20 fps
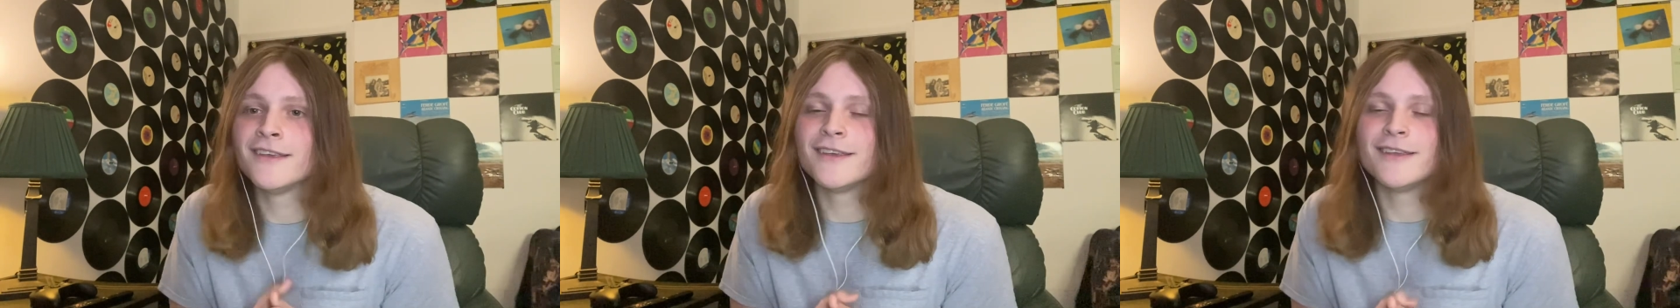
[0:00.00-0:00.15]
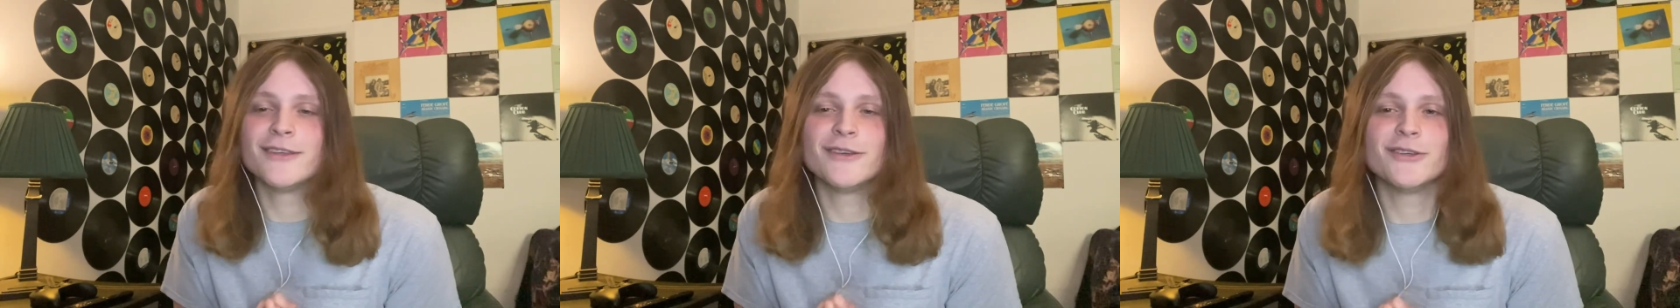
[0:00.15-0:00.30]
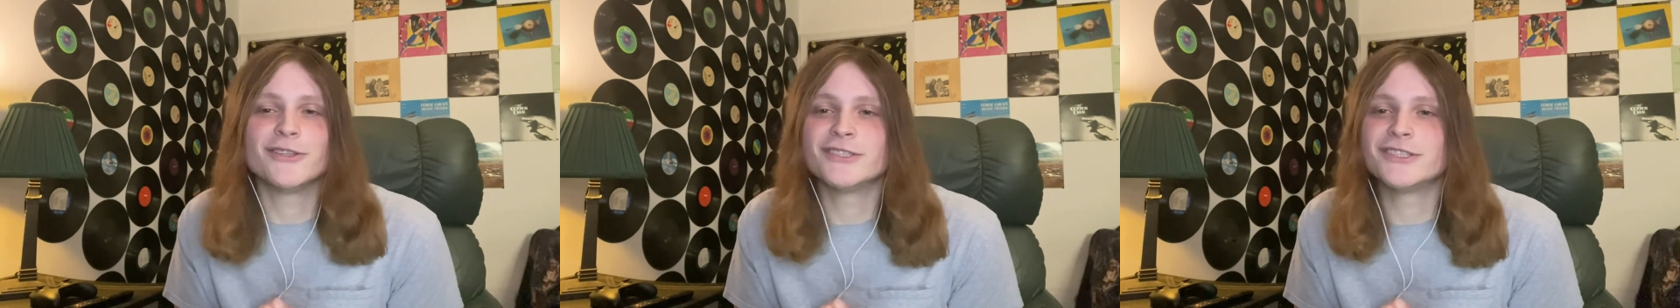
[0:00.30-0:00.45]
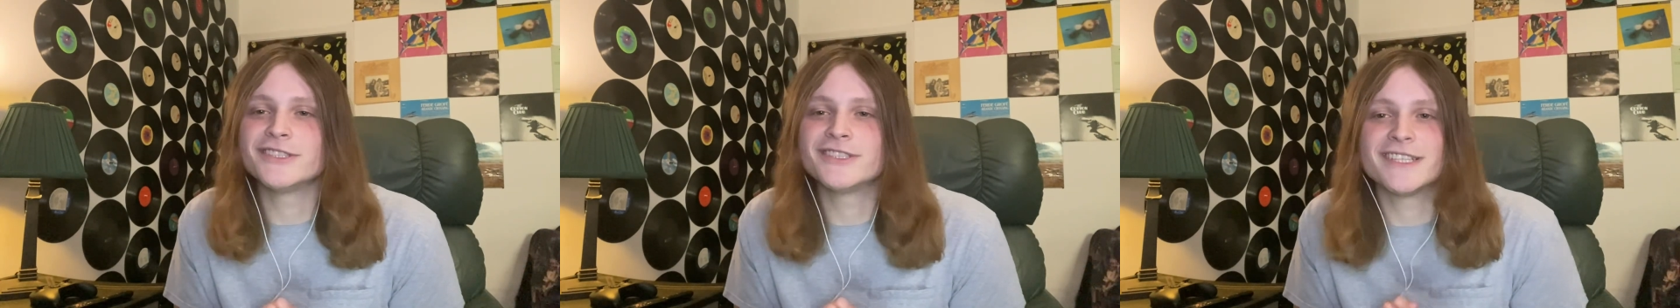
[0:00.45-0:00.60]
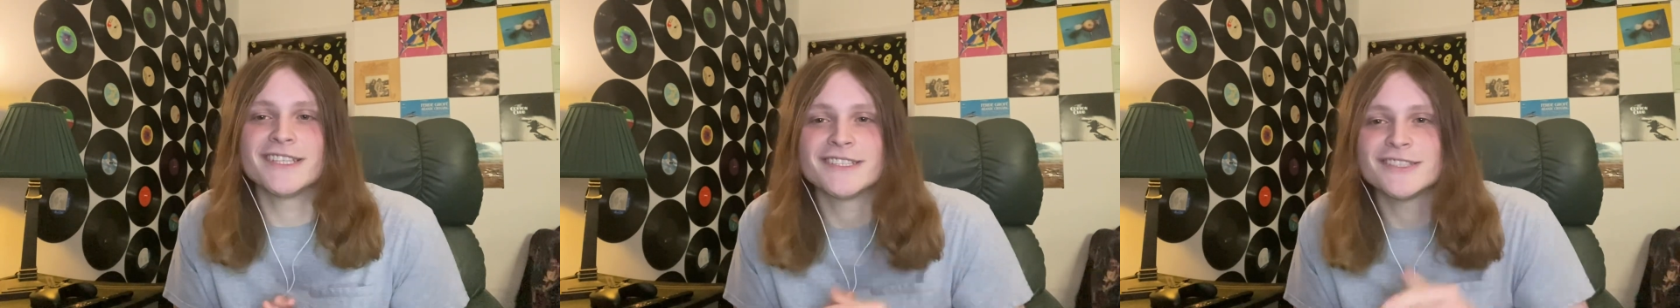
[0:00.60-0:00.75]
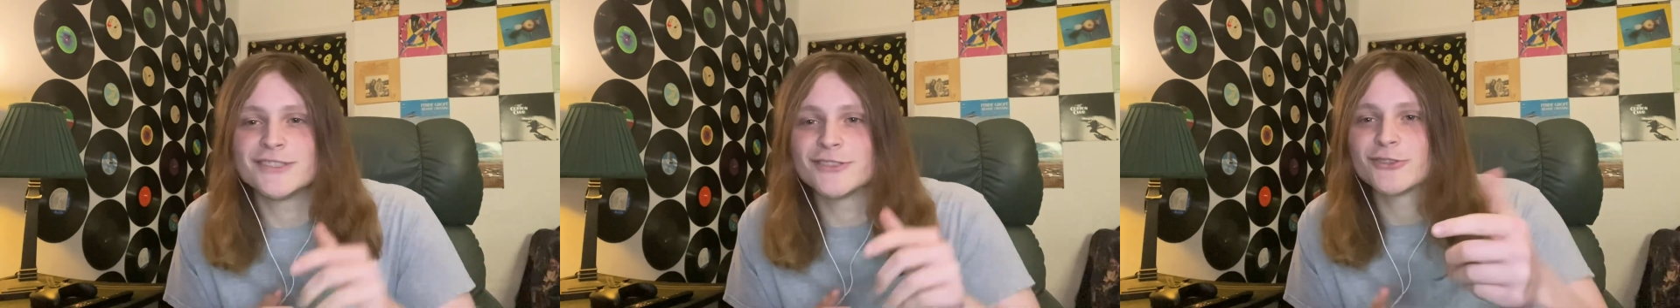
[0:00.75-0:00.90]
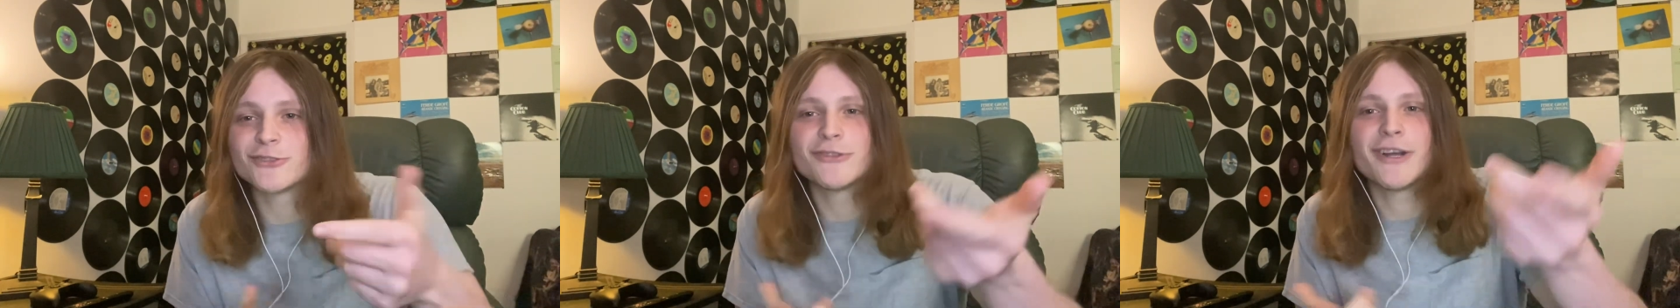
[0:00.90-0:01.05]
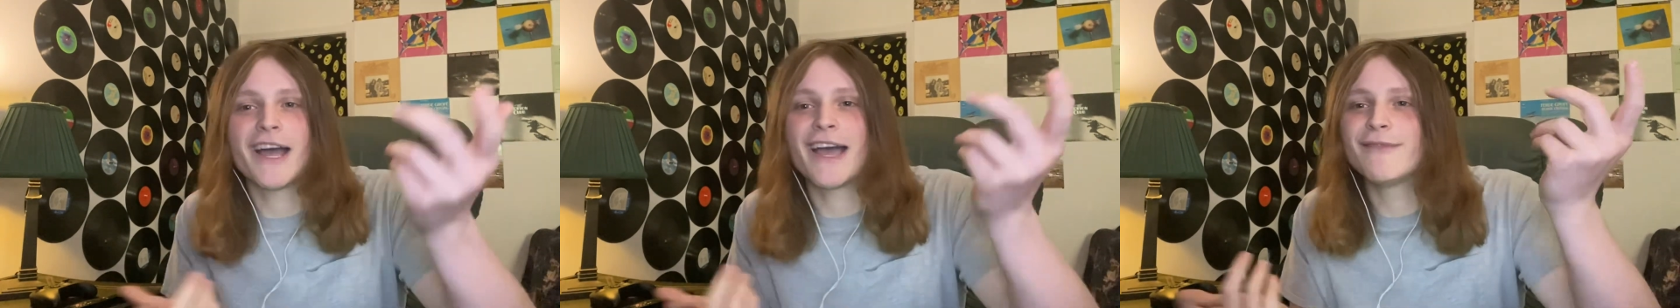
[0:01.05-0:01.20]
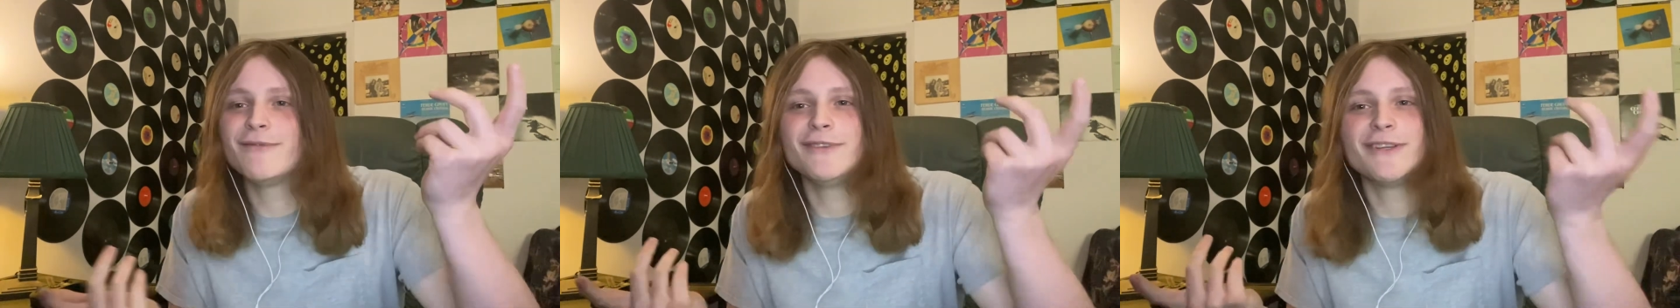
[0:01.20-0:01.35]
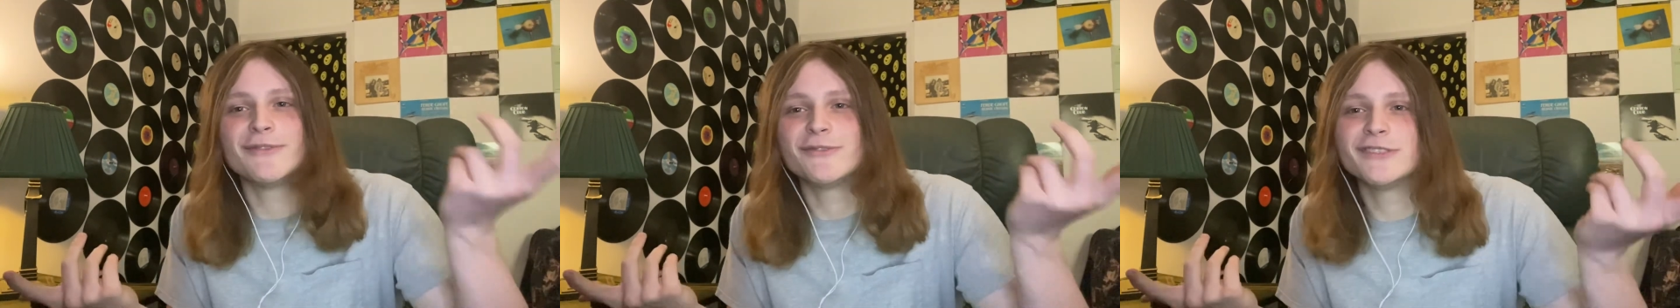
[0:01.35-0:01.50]
You can just hit the subscribe.
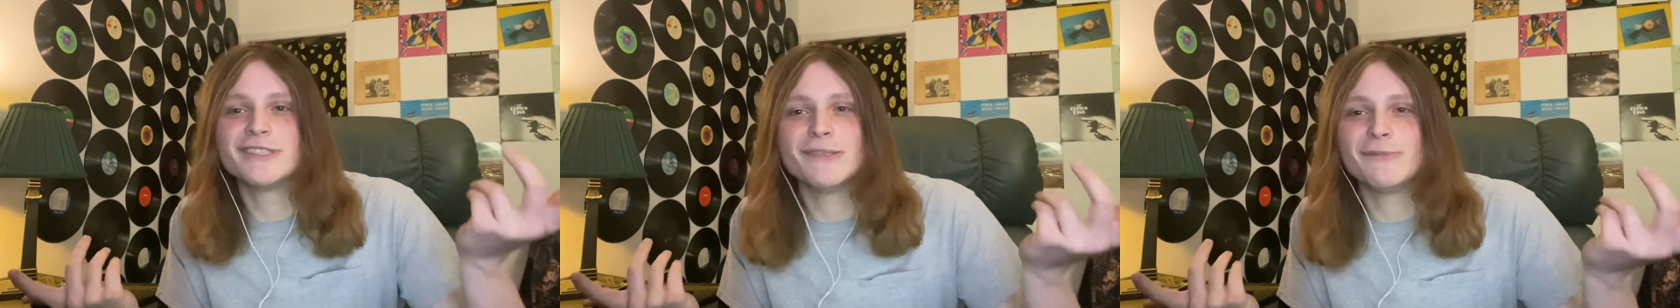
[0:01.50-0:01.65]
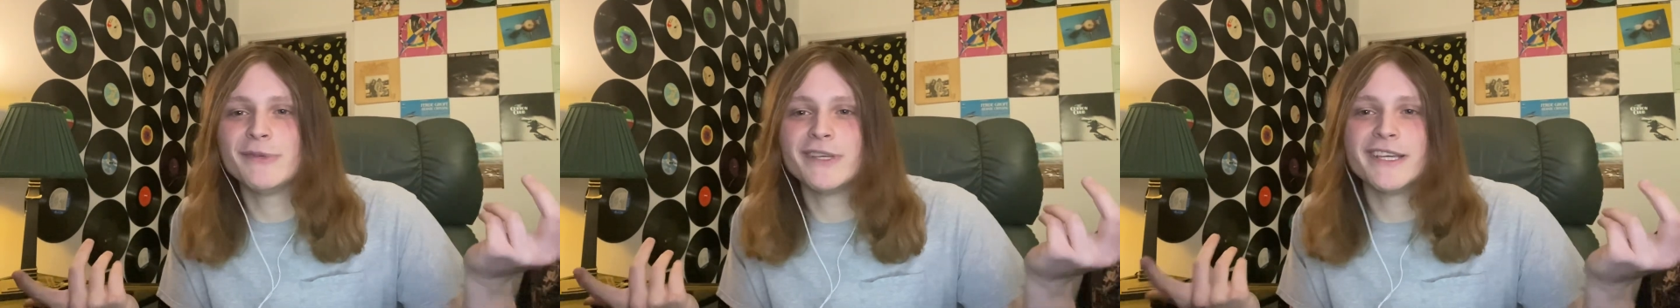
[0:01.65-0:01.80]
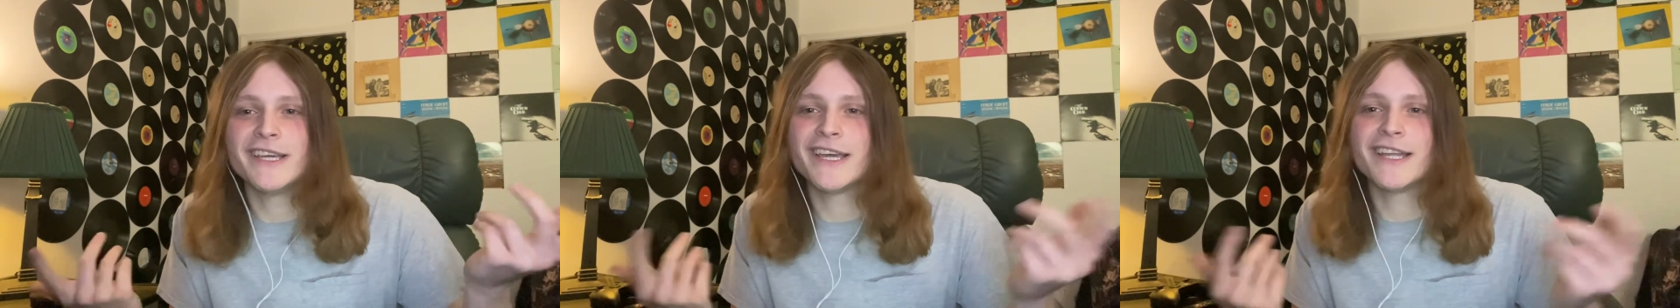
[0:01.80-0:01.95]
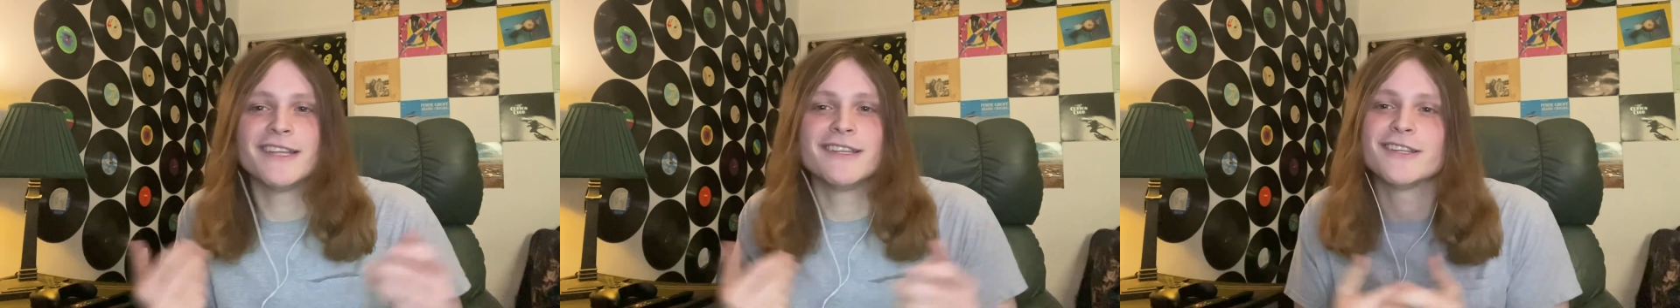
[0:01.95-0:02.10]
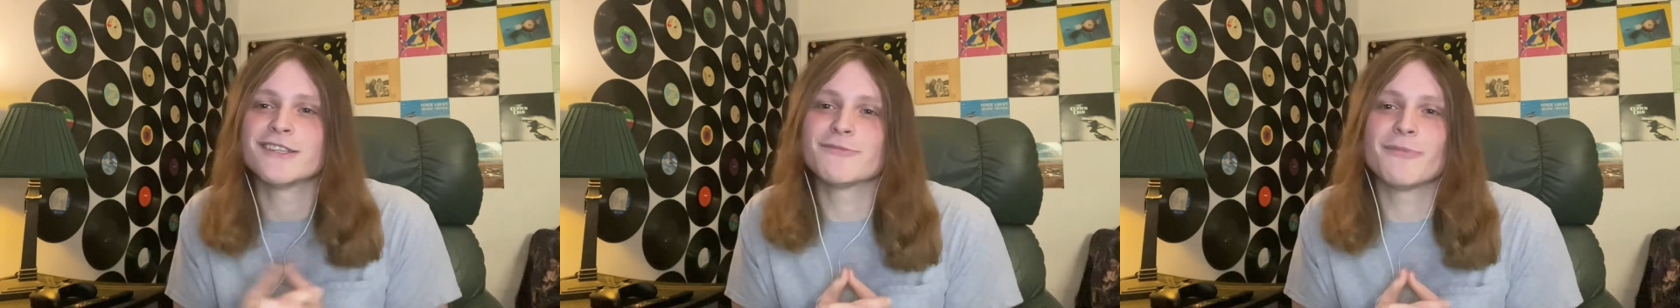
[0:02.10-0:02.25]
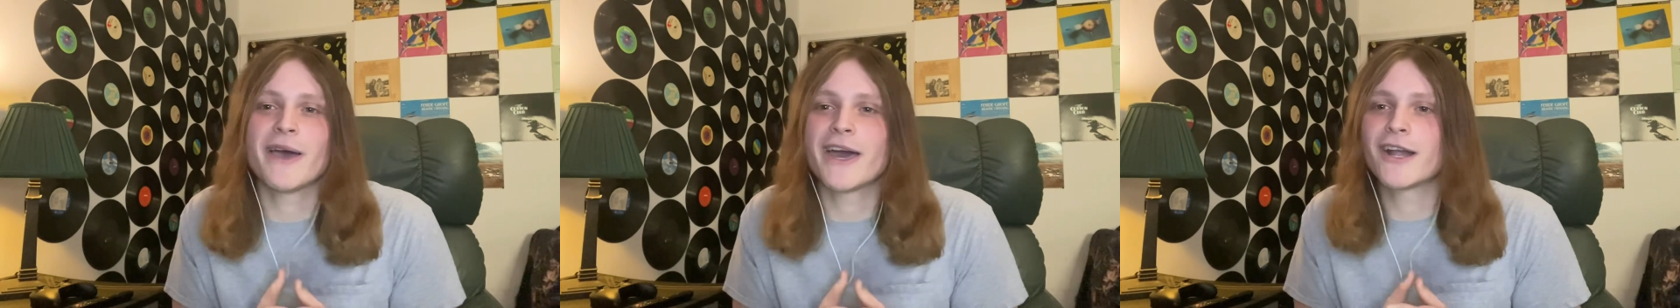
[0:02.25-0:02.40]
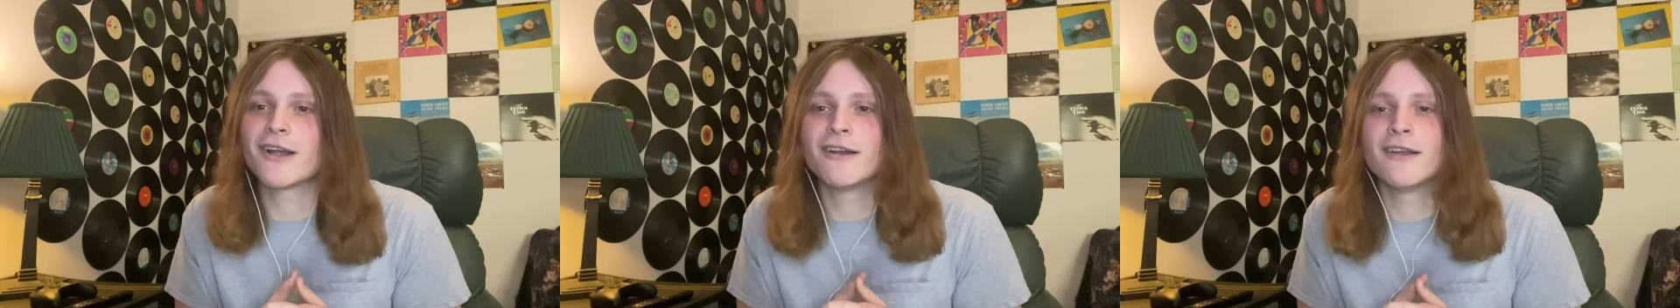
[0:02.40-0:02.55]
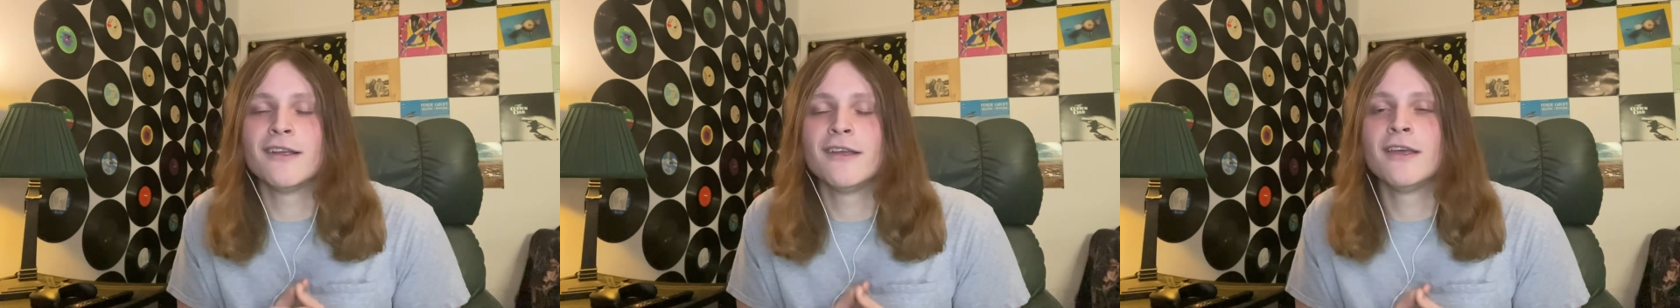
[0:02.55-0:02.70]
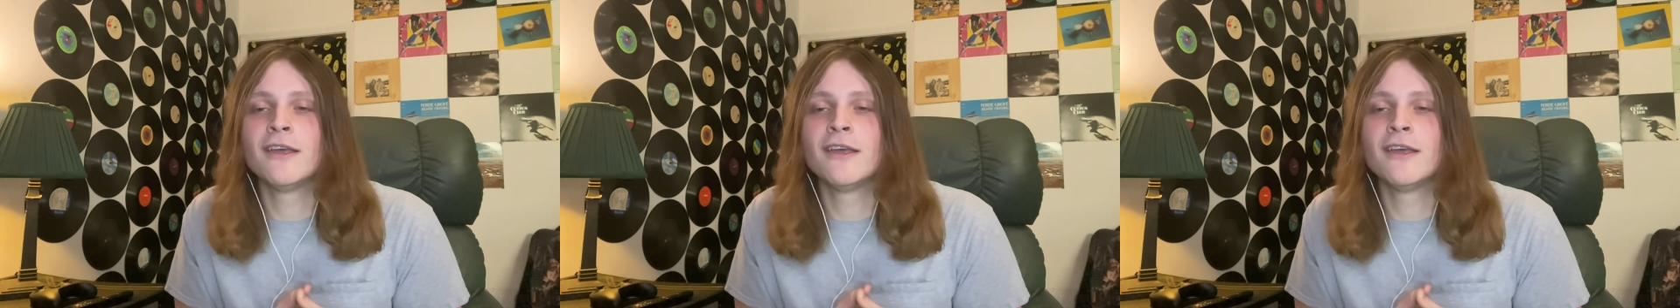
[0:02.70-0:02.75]
You never see me again. Doesn't matter.